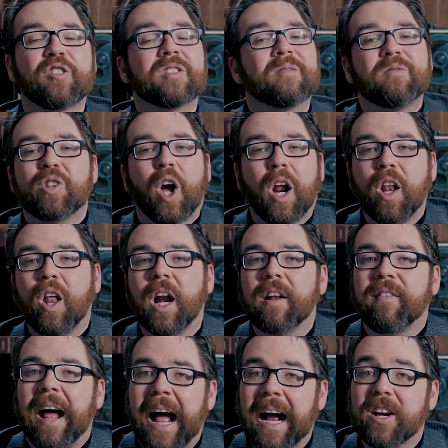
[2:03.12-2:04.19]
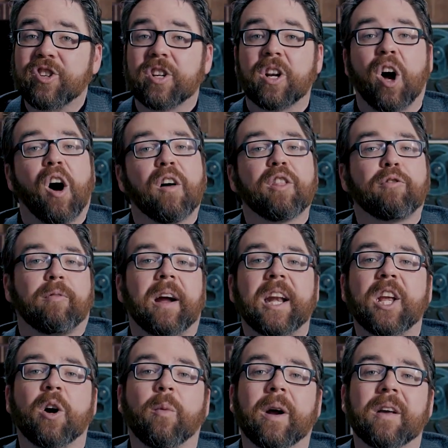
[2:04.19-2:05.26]
there's not a lot of action on the
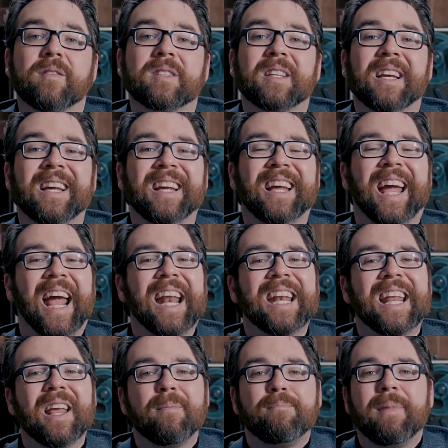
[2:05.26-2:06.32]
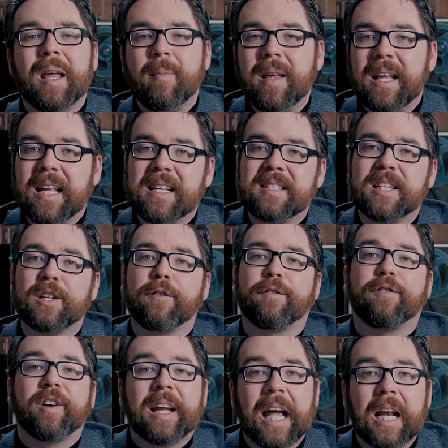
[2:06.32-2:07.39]
radio waves, and it may be easy to
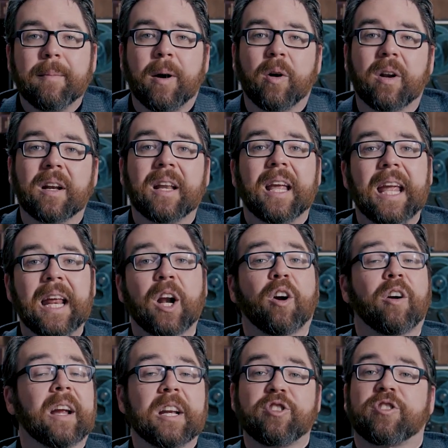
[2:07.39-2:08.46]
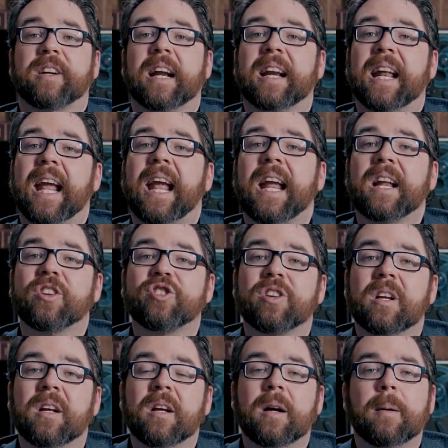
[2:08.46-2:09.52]
forget about it in our internet age.
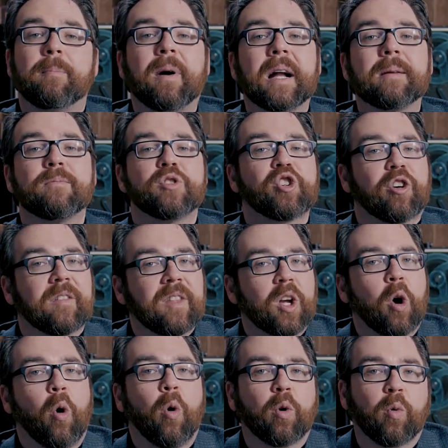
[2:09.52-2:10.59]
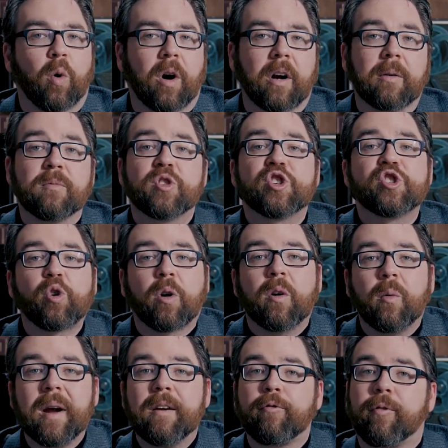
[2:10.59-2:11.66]
But during the Cold War,
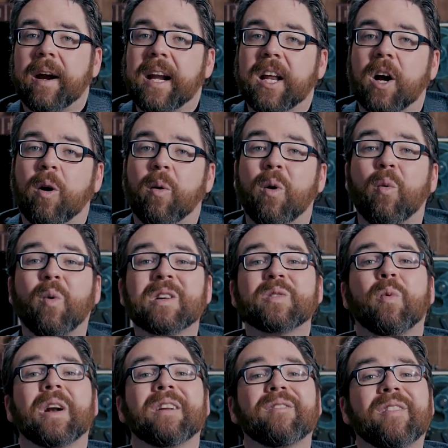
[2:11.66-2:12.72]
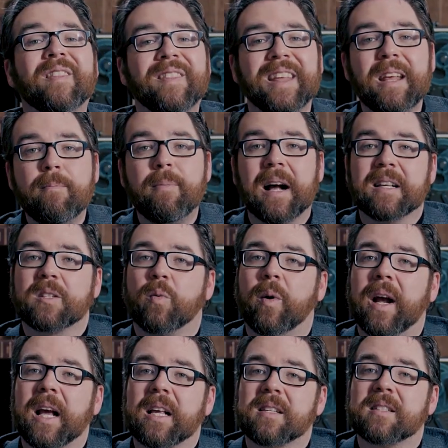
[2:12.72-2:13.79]
shortwave radio was one of the best
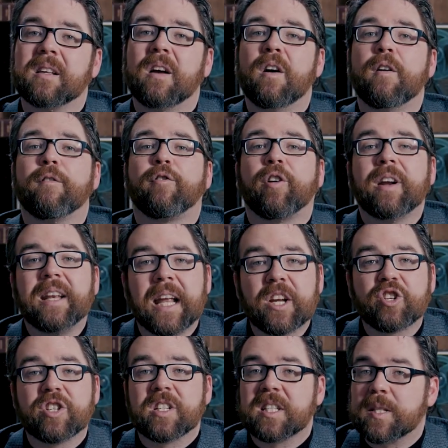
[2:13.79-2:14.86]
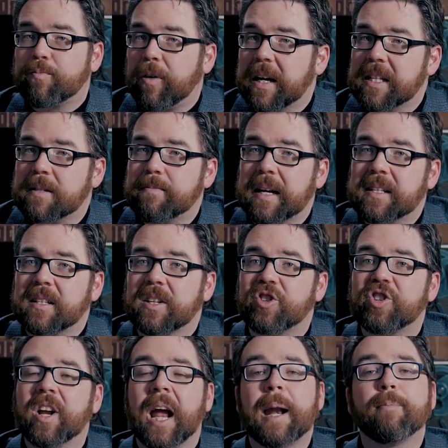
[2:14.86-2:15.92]
ways for a nation to spread its
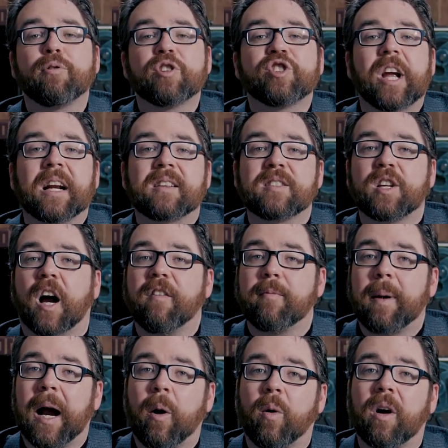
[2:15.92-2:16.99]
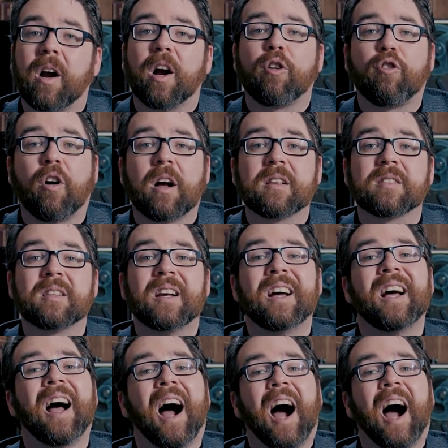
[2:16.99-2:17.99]
message and project soft power across